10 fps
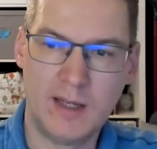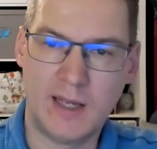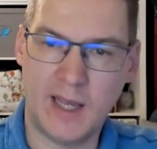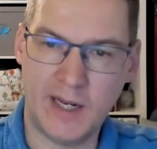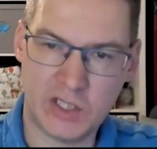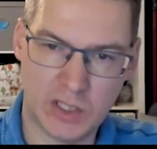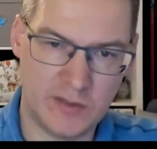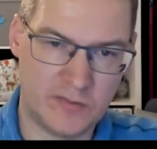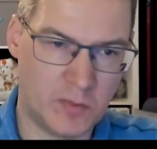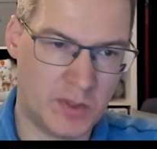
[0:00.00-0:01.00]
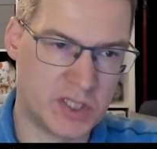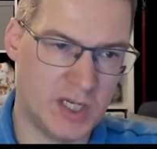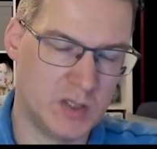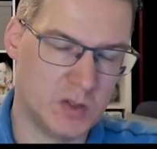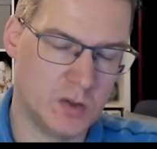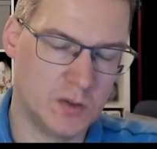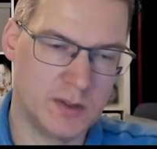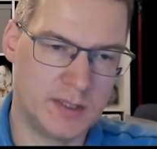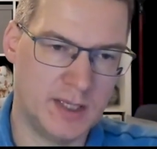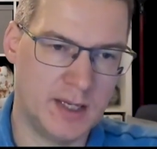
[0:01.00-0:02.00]
Actually, for
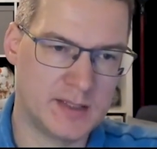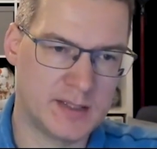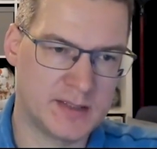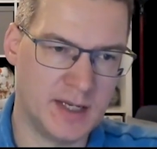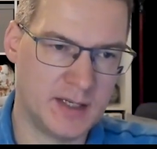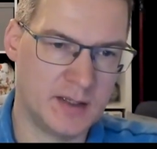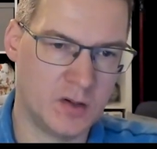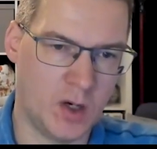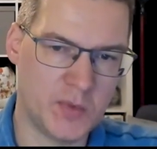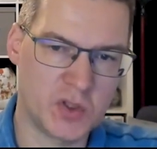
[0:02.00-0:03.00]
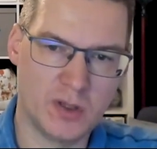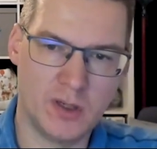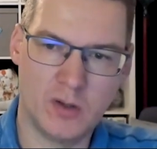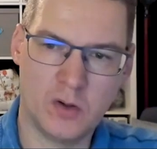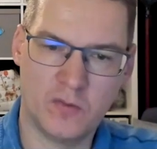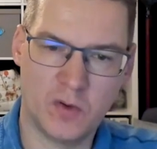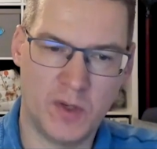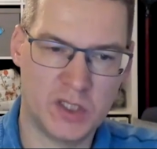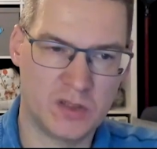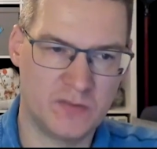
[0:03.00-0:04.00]
Magento, there is a second optional
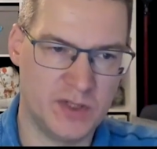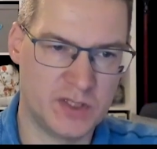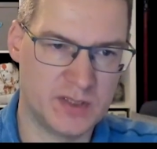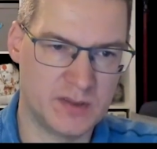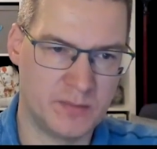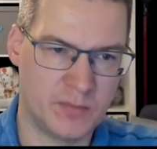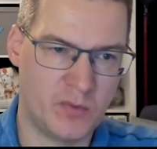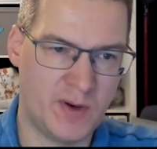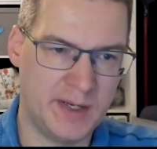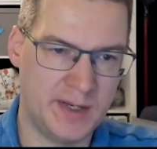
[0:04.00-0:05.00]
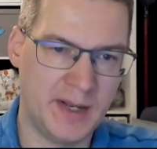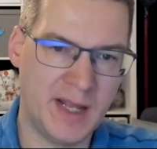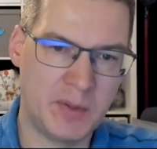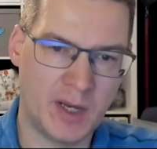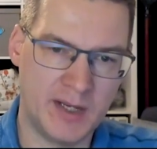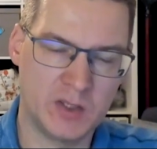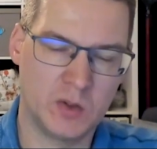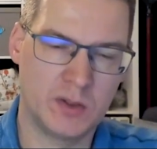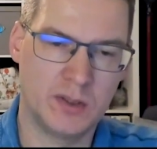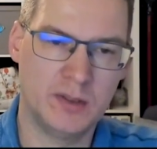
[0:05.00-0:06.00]
configuration, which is providing an API
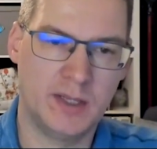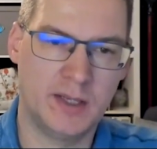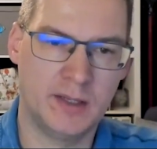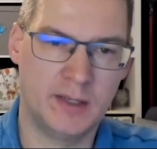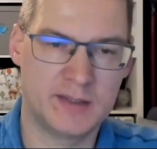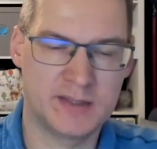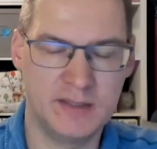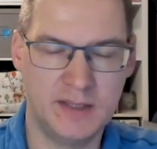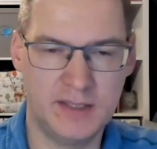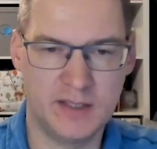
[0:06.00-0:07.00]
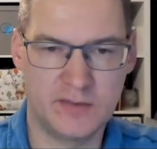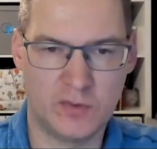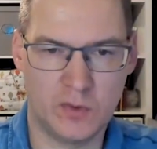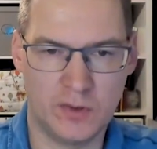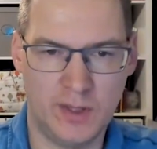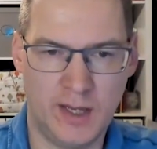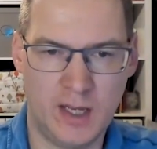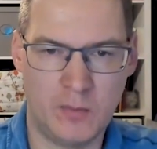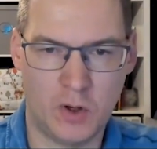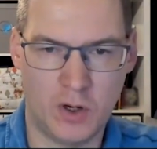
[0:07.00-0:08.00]
token. It's needed for the
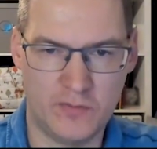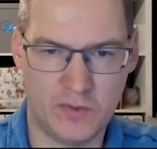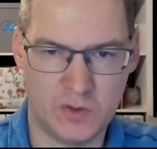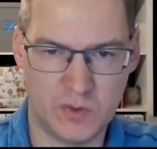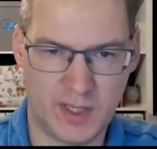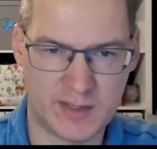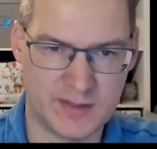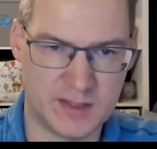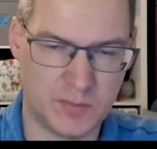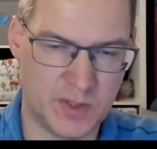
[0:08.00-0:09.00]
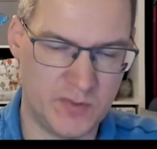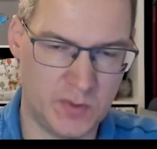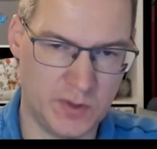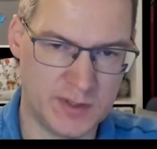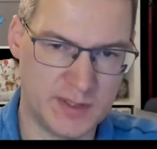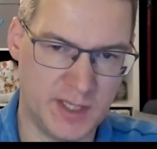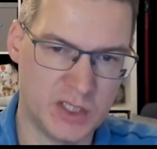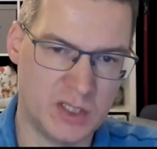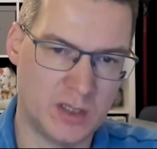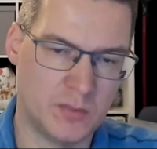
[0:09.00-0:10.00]
AEM author to access the preview and the stage
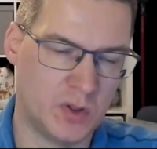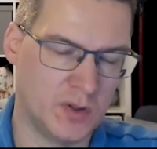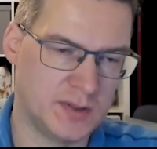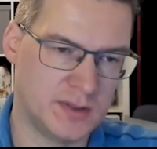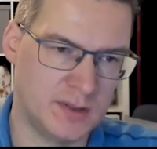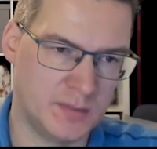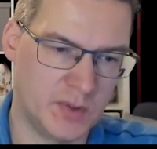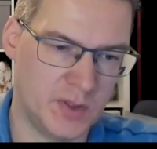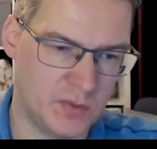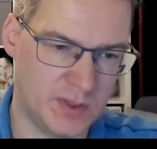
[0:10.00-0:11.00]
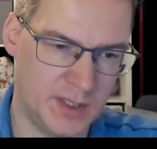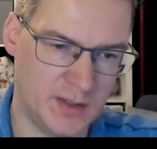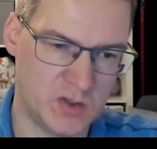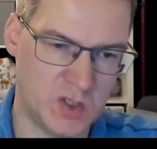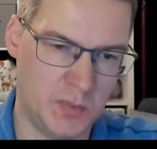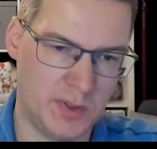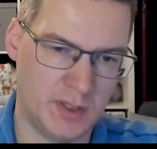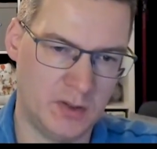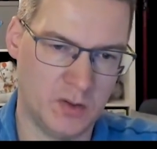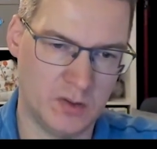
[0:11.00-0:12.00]
data, because the preview data is typically not